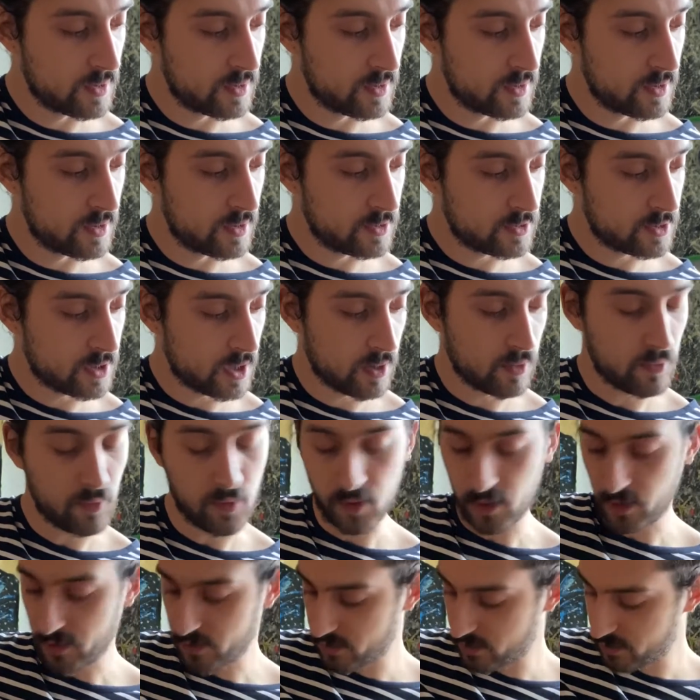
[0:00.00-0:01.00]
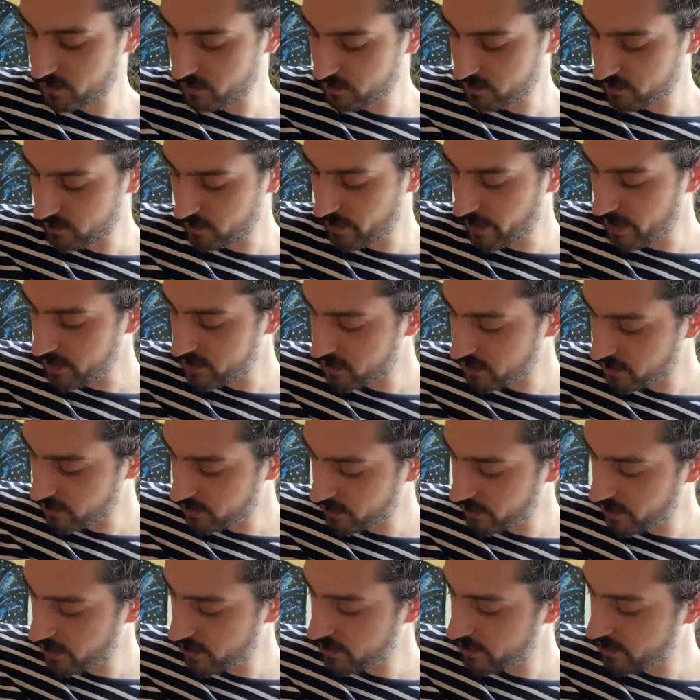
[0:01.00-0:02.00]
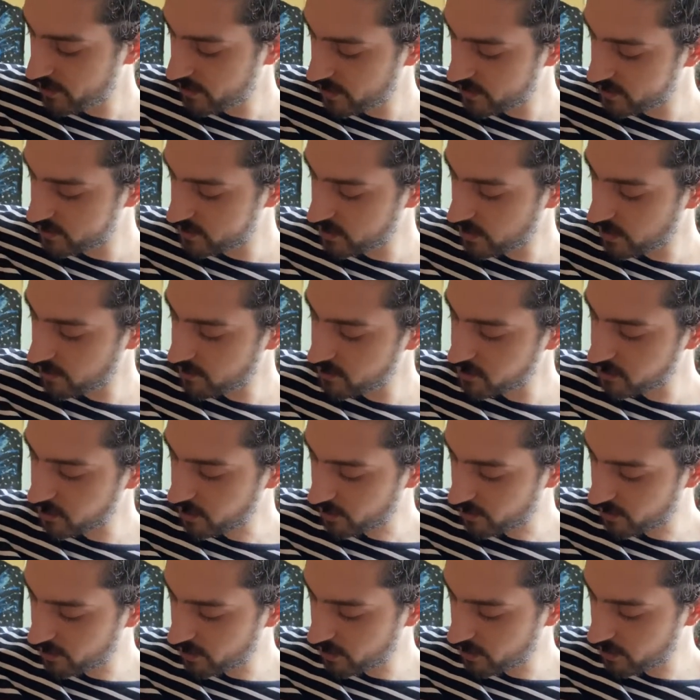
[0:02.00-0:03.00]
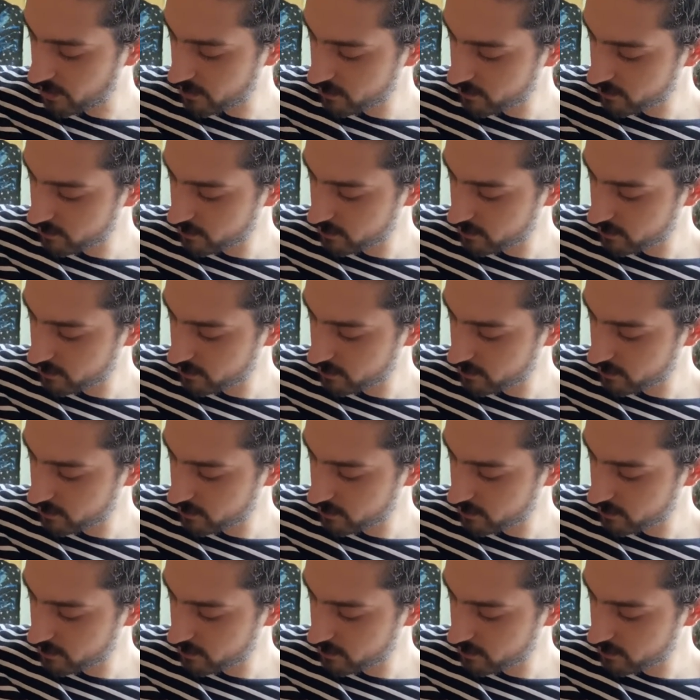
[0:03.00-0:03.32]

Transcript: here's how it works. Basically, instead of using our thumb,